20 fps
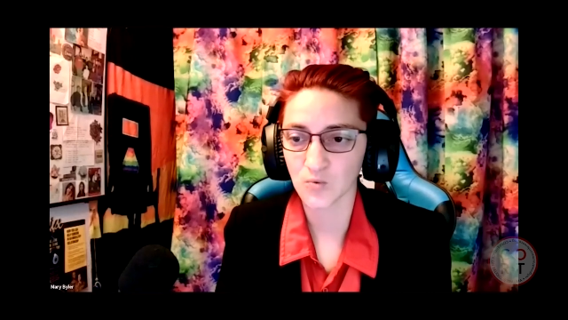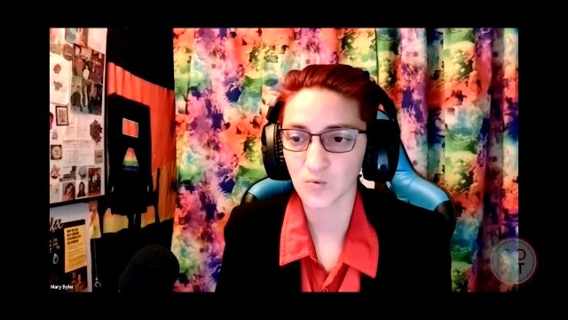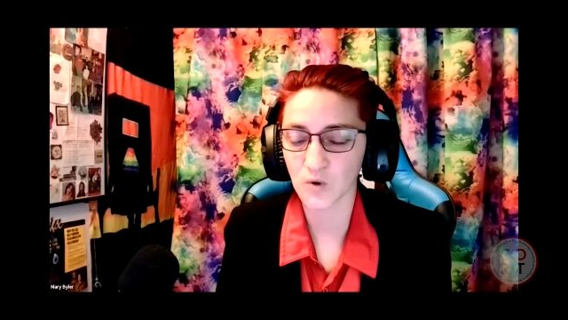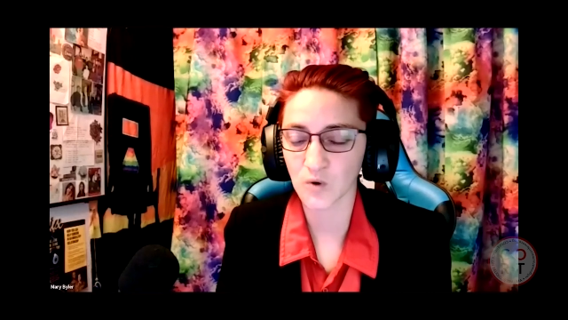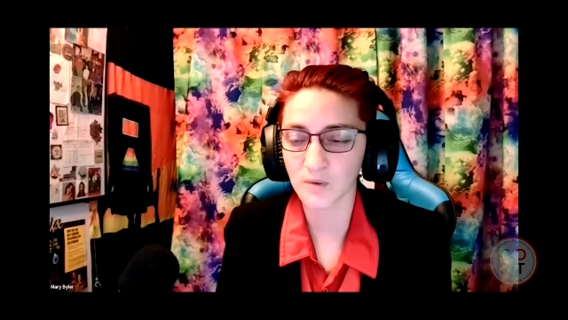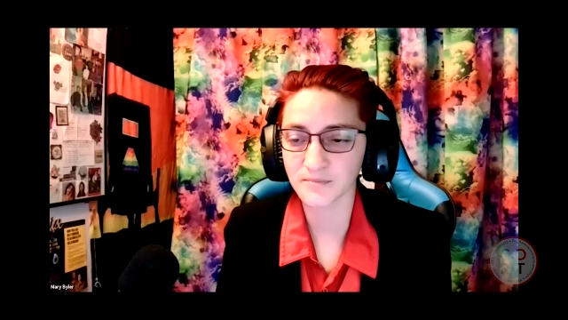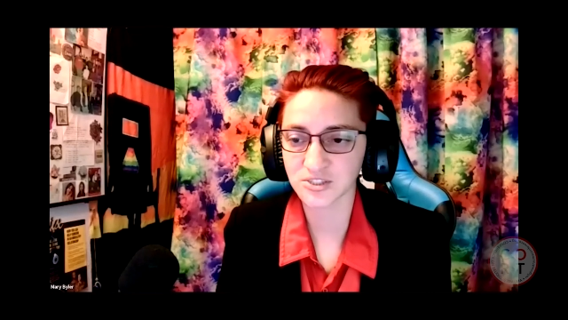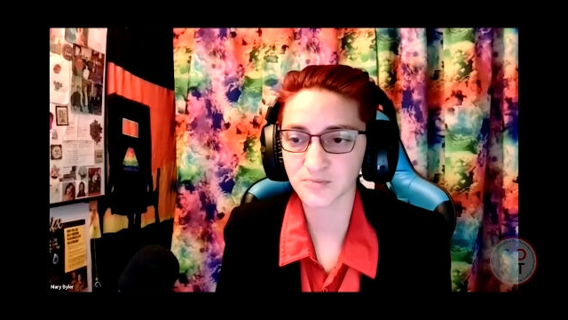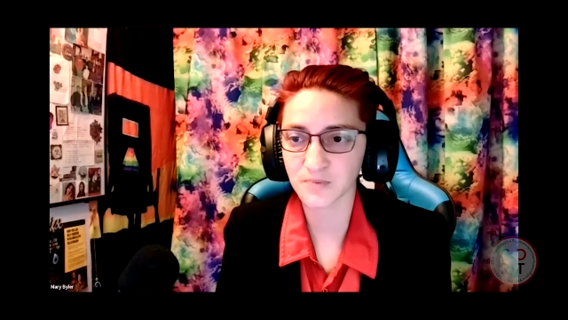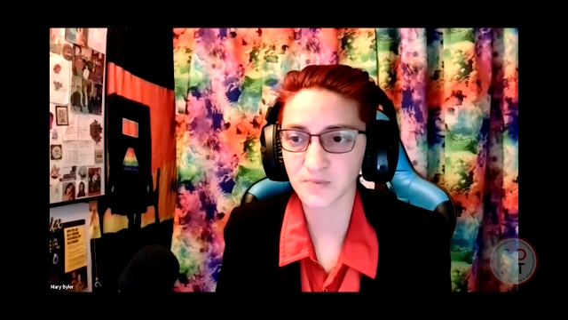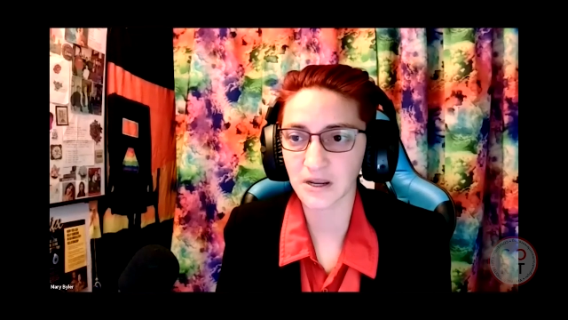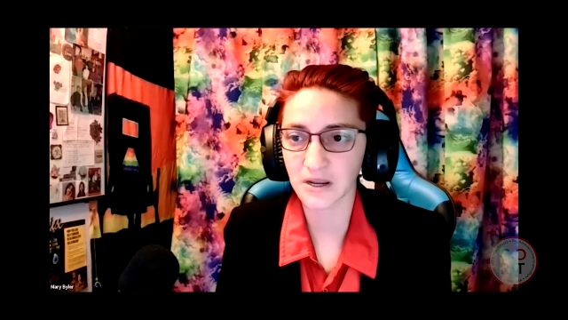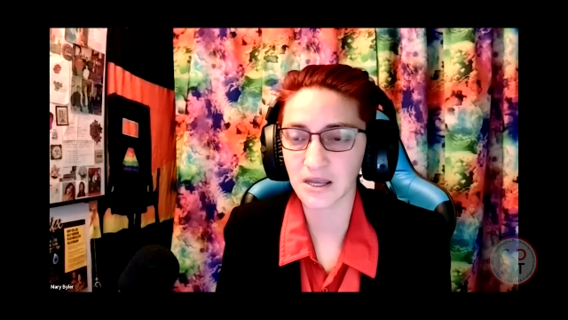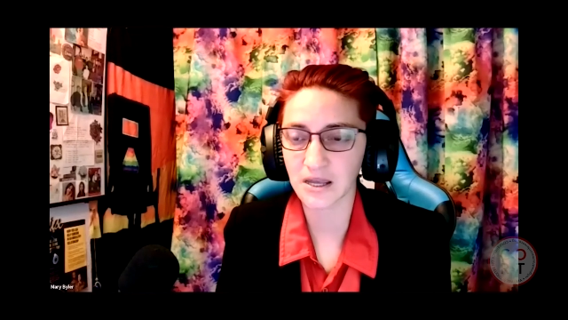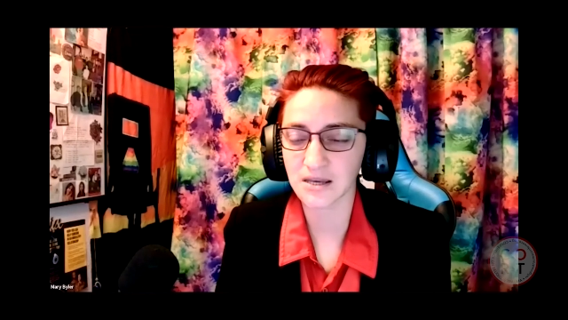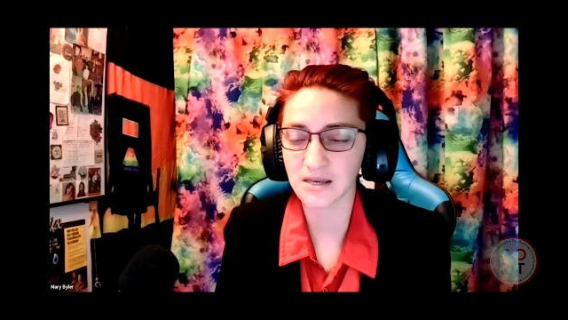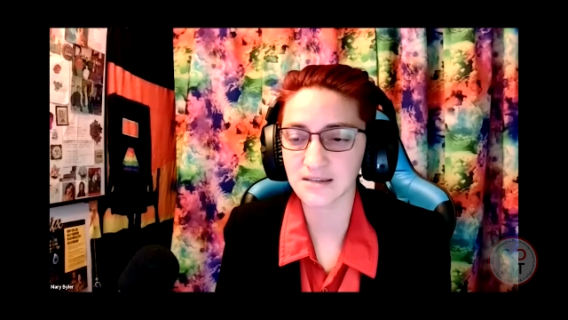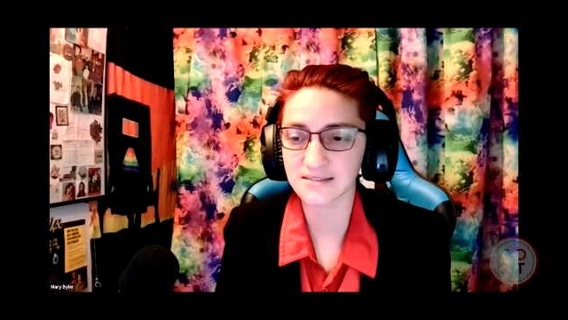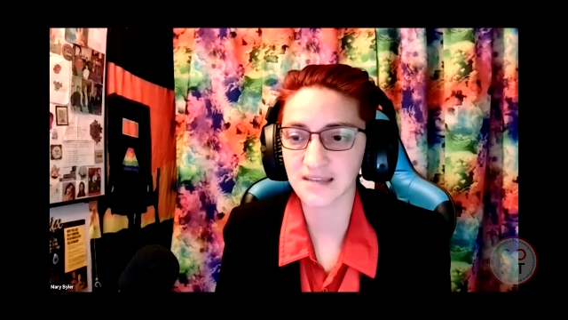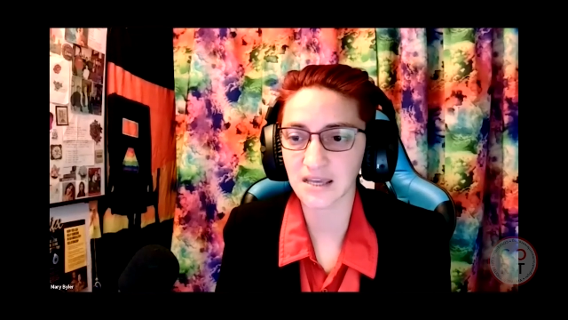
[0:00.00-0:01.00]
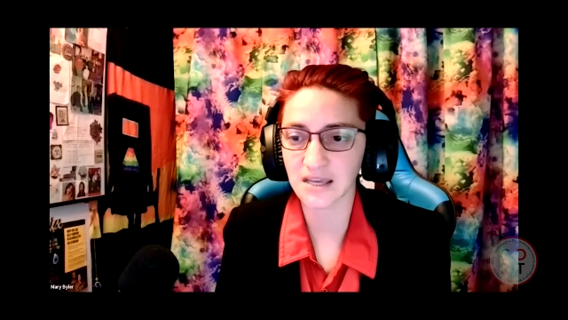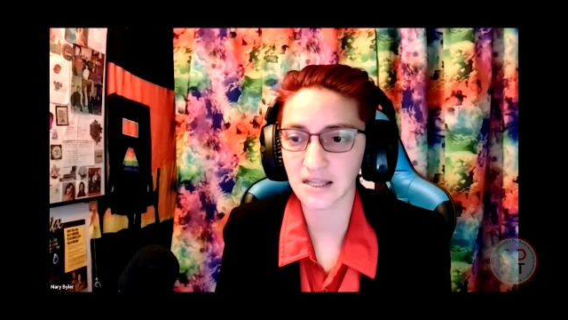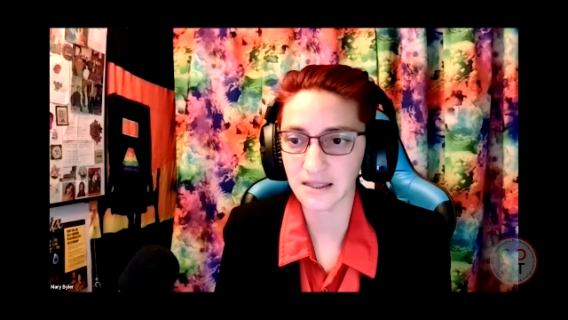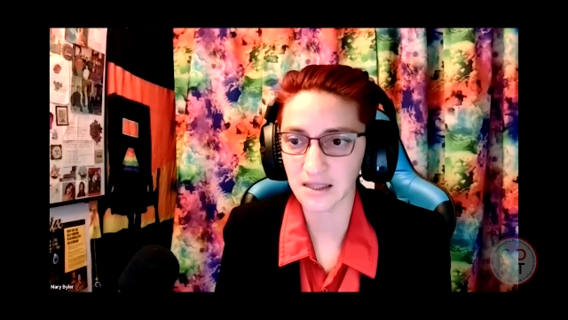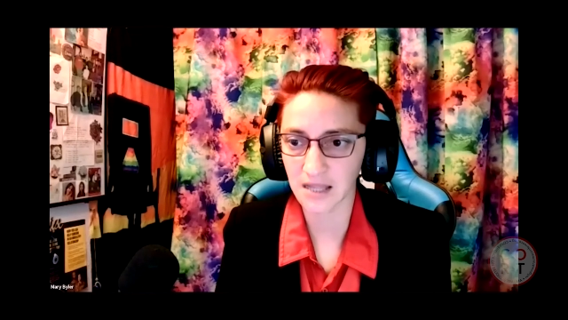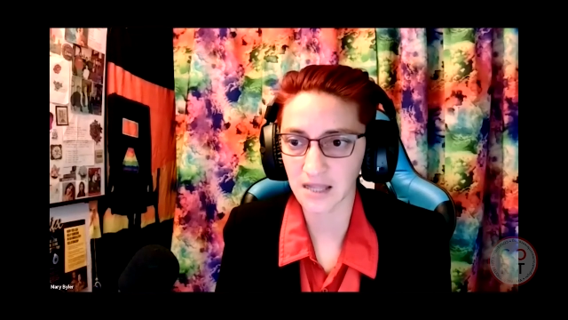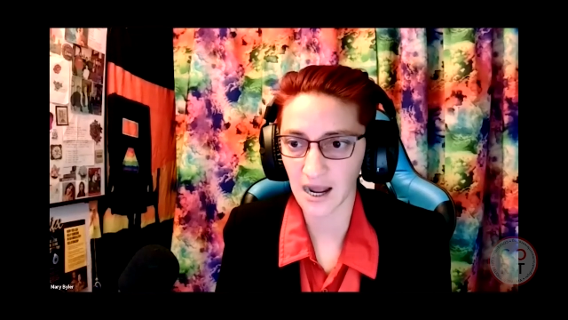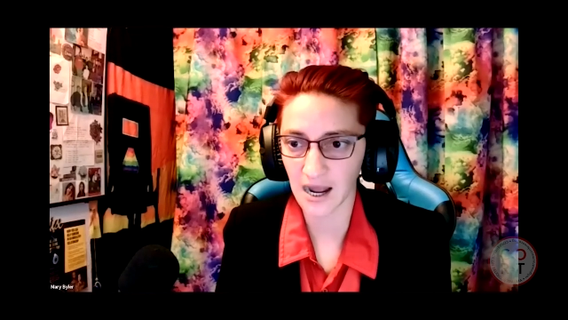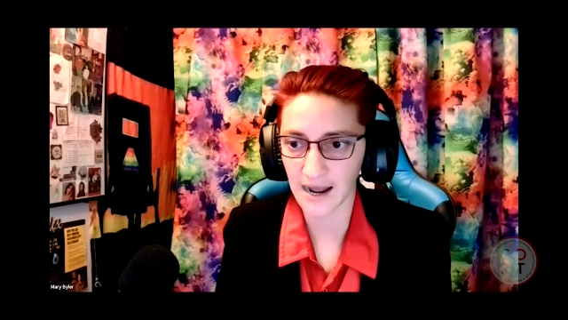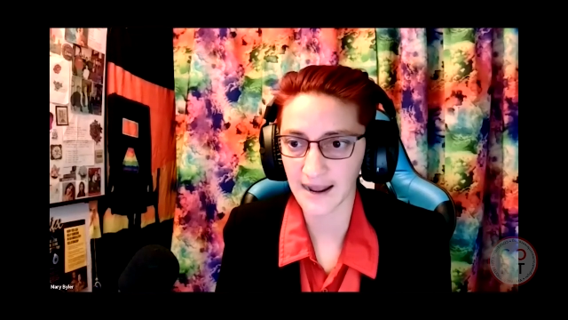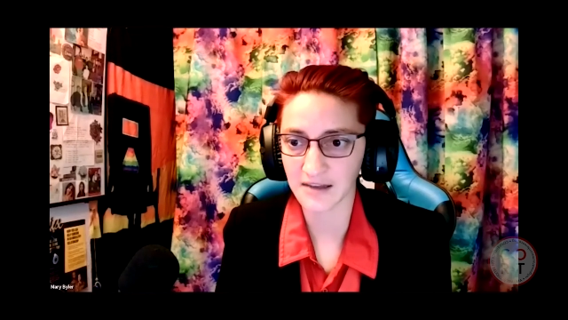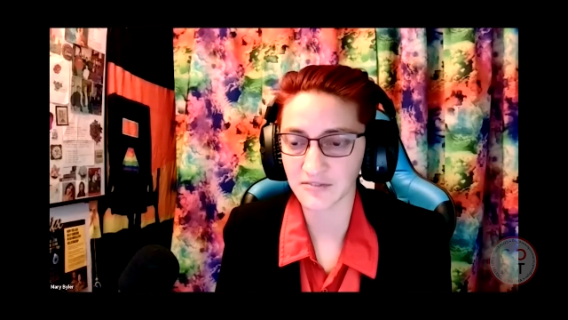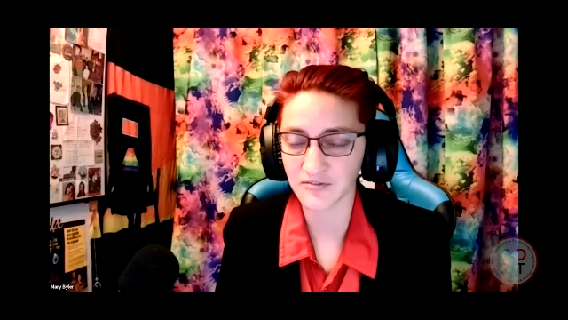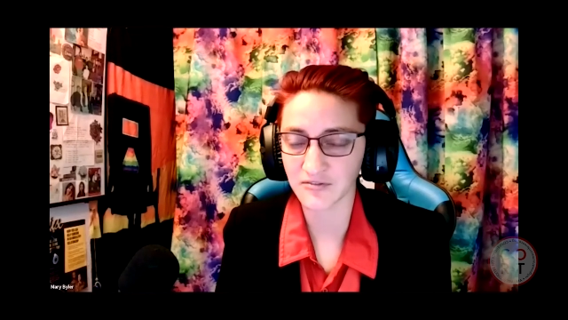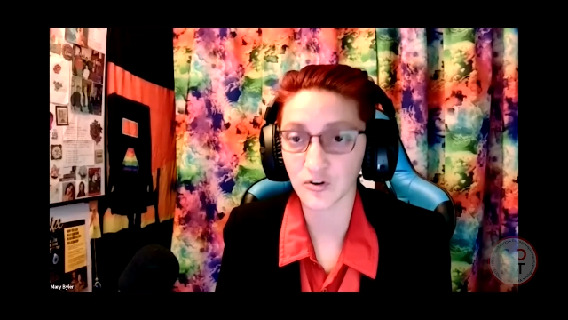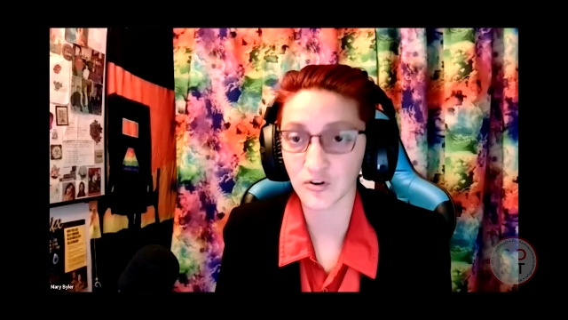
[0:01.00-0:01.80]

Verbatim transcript: Rumspringa is a lie